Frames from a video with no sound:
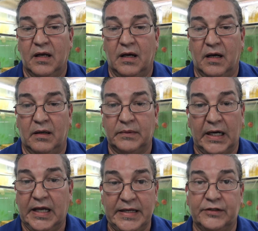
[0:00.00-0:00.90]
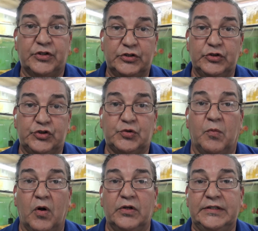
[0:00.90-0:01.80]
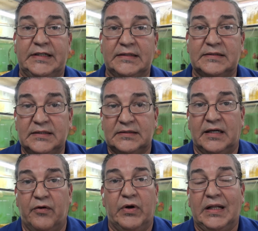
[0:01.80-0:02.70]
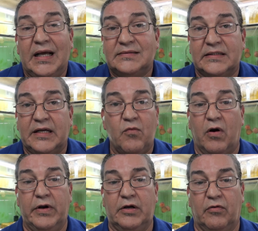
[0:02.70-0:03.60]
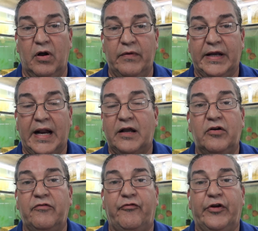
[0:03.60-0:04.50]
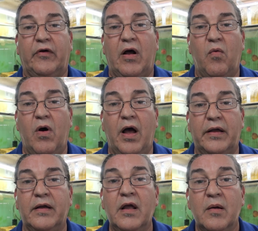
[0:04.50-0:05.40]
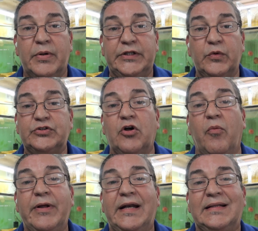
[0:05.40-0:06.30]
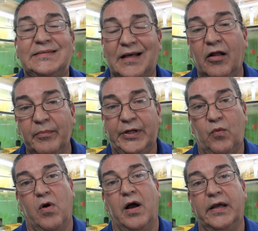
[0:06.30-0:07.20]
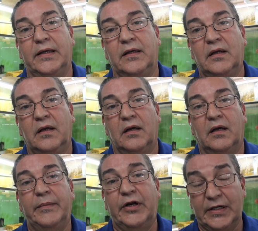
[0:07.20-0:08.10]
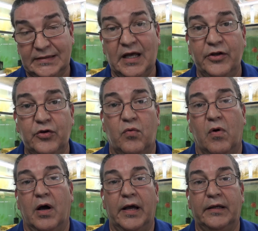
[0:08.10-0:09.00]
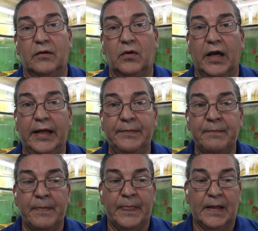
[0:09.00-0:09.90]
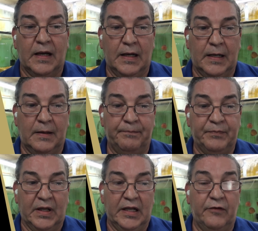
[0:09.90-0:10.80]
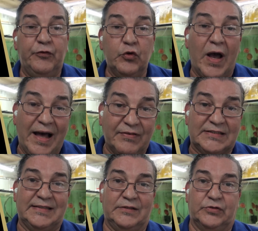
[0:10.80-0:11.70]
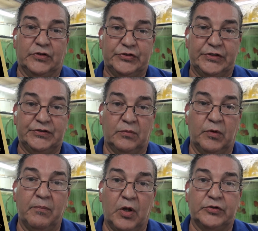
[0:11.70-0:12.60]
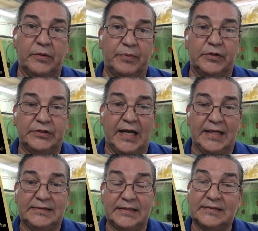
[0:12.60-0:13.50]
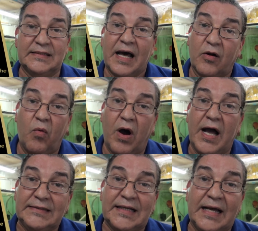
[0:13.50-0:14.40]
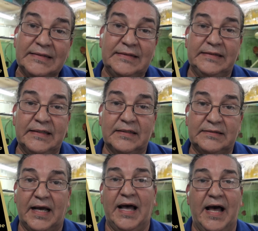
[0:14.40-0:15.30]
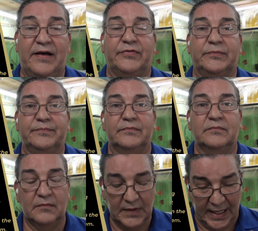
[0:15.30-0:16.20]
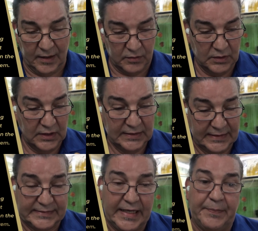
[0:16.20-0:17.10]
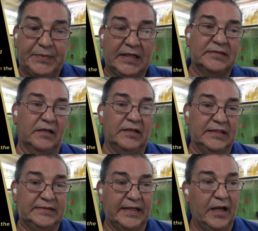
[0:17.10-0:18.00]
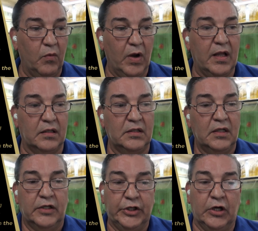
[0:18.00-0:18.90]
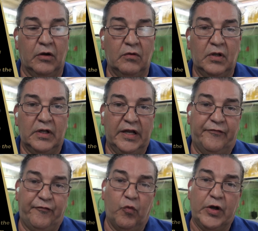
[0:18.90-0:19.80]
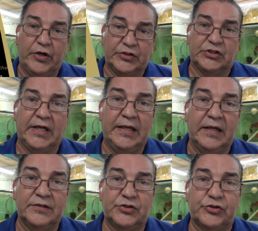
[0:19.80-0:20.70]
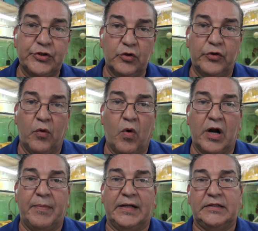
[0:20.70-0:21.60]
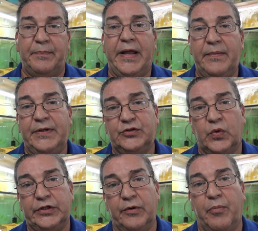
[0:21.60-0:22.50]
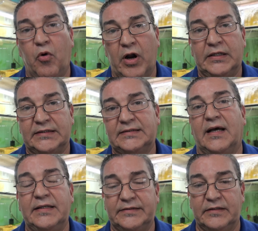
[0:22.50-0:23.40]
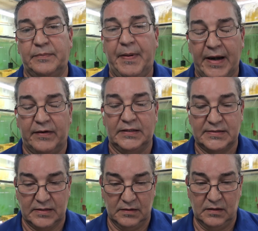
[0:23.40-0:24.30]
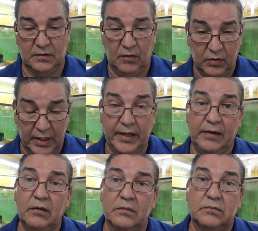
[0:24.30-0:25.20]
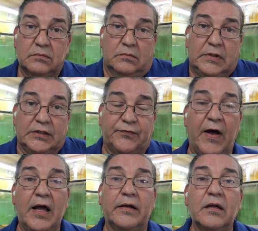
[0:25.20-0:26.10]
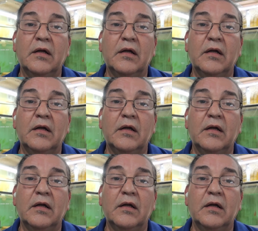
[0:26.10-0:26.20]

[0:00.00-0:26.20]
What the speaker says: I introduced smaller discus and I realized that they weren't growing and I couldn't figure out why. But there was nobody to tell me why. I'm here to tell you why, okay? If you have a central system with multiple tanks, it's not a wise idea to have them. Now, the skeptics are gonna say, well, you know, if what you're saying is true, then what about the babies when they're born on the sides of the parents? Oh, okay, that's fine.